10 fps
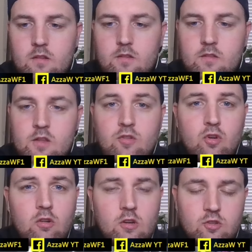You
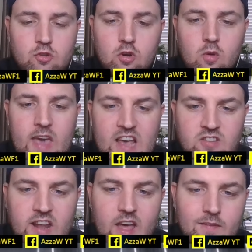saw us struggle
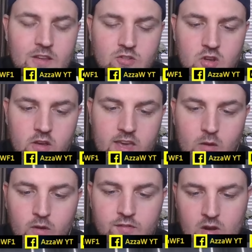yesterday on this
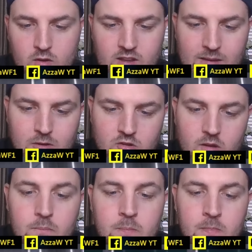circuit with Lewis
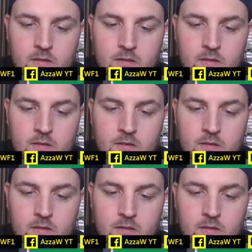Hamilton.